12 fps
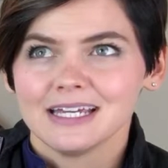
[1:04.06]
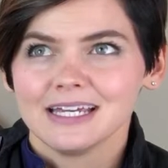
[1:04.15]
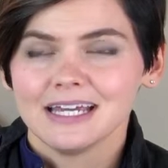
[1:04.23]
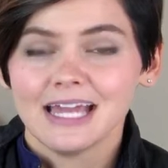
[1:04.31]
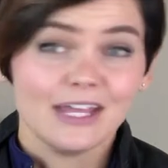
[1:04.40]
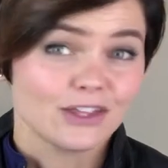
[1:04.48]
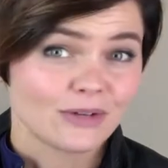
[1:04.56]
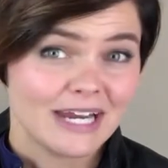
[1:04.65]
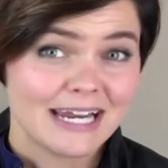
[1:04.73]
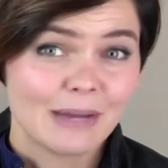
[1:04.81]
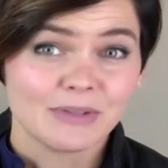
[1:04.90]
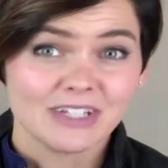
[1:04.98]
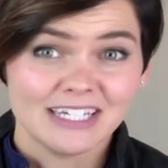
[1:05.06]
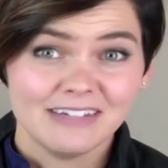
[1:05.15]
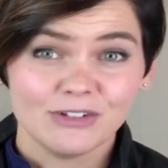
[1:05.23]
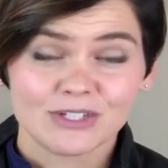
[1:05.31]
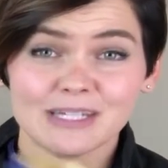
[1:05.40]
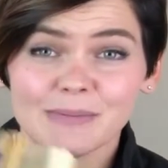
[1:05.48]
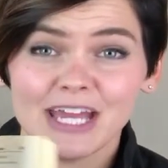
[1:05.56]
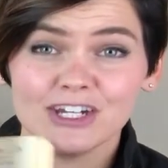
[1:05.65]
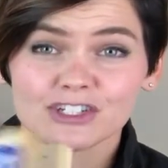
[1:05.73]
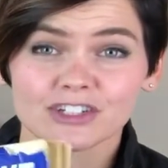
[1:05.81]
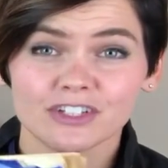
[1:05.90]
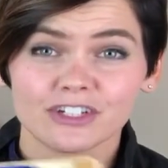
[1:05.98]
8th grade, I believe. You can see
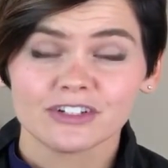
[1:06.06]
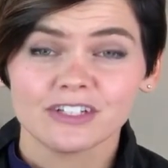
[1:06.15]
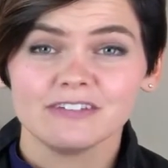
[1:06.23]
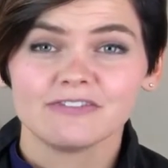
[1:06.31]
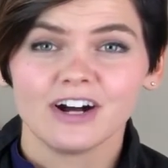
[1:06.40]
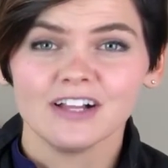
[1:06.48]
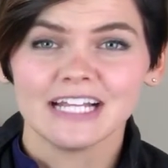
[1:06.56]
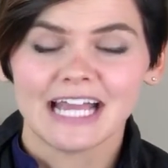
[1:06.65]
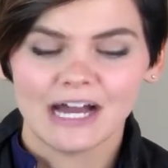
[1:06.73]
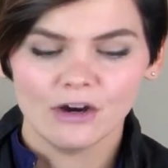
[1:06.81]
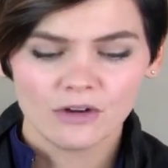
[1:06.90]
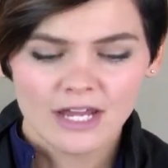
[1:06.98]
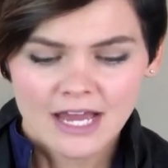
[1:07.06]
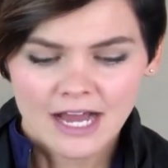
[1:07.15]
pages are literally falling out.